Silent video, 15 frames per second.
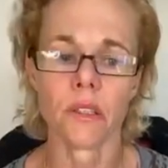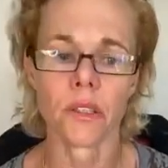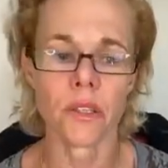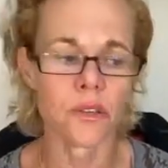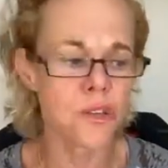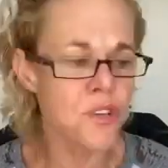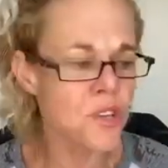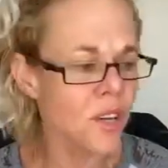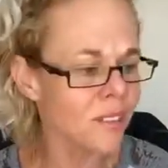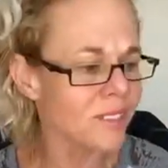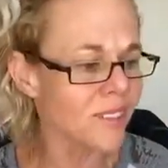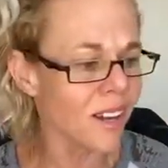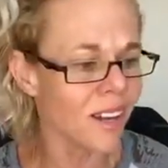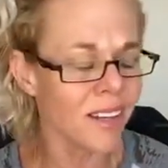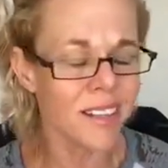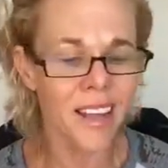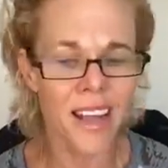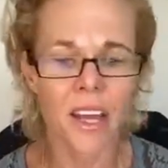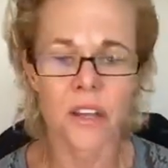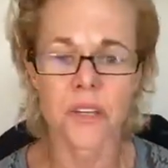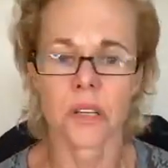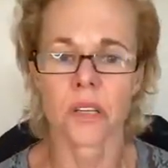You're just
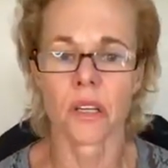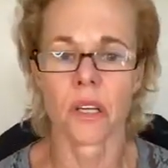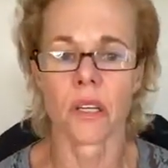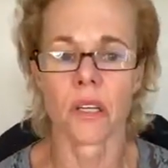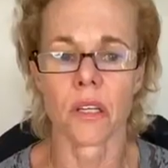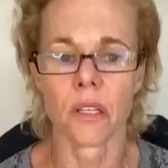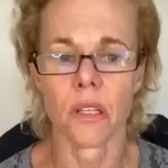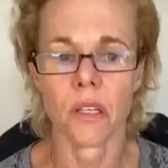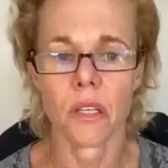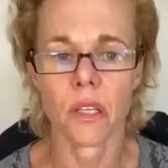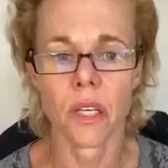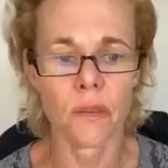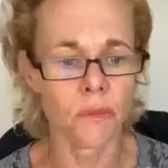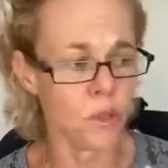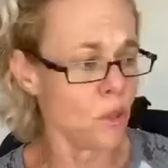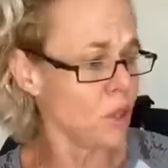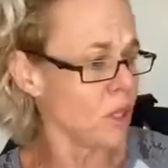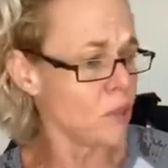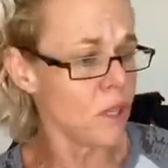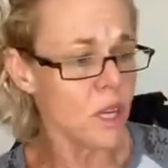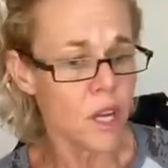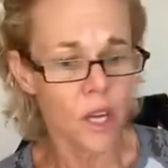uneducated. If
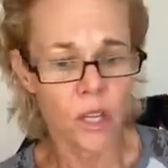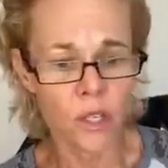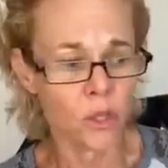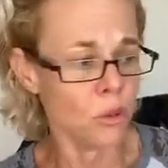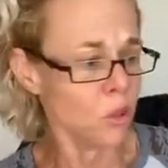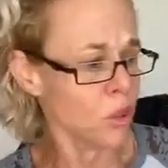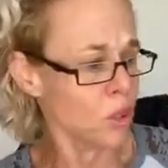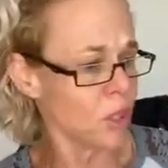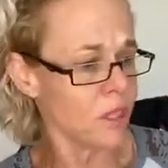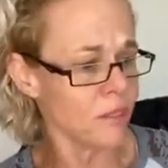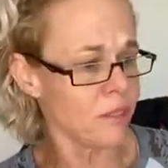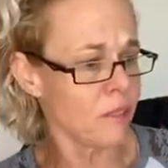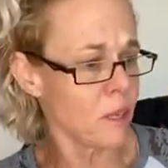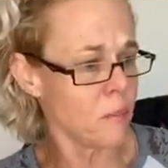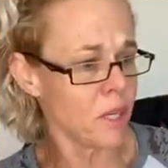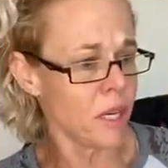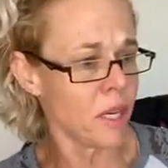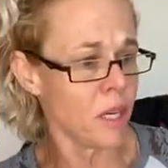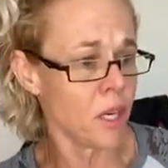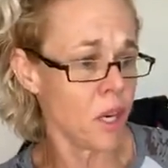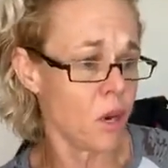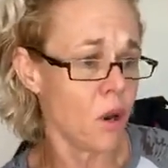you look at somebody
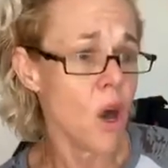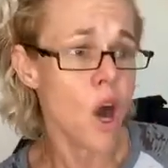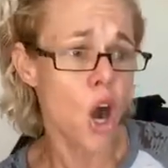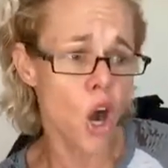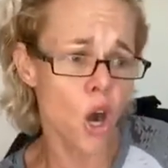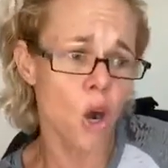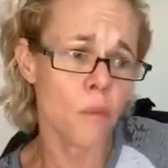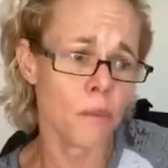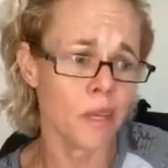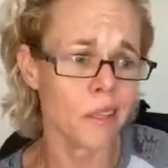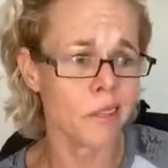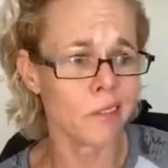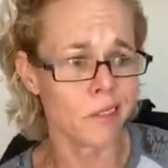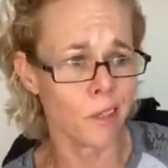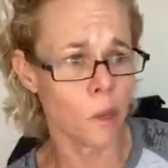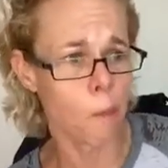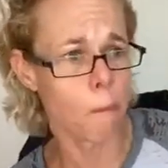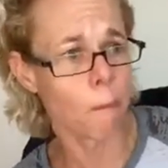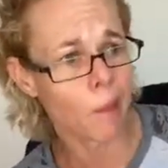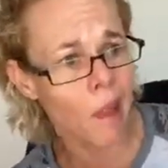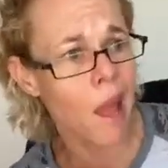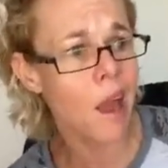and go, oh, because they're
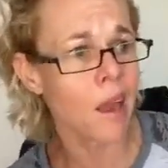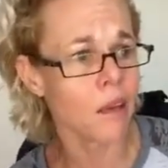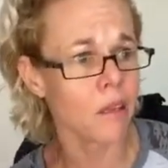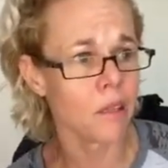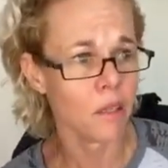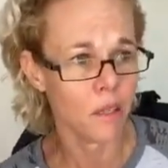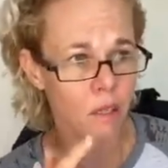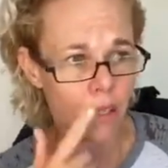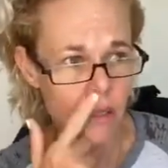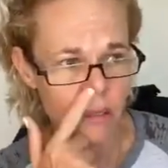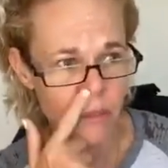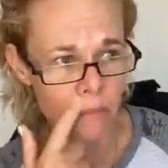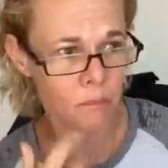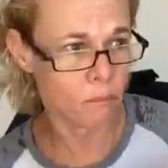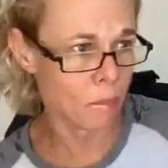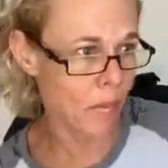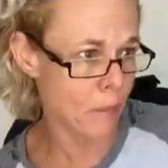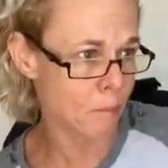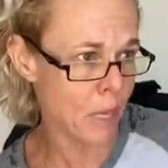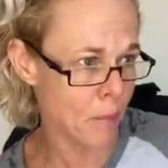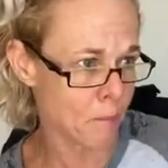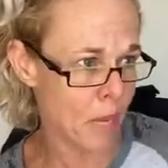black, blah,
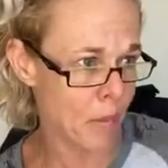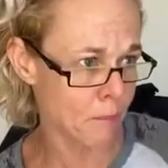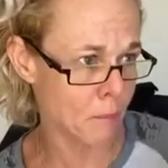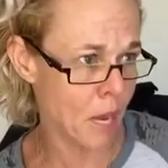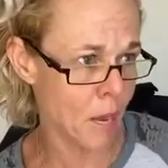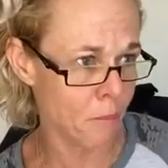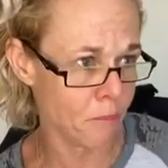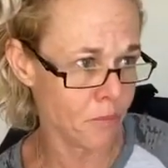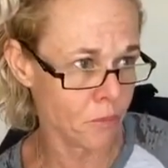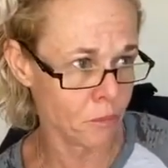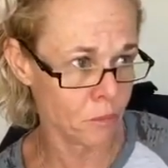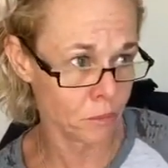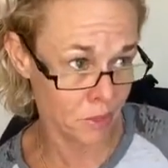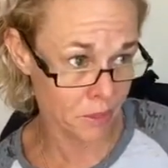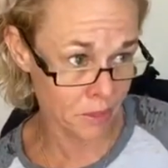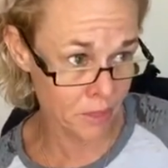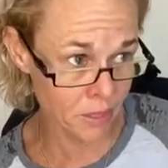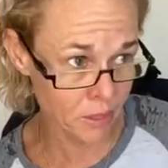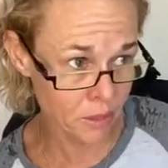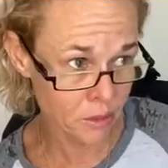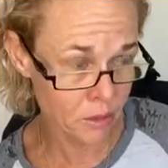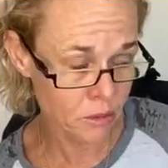blah, blah, blah.
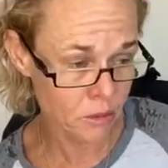Really?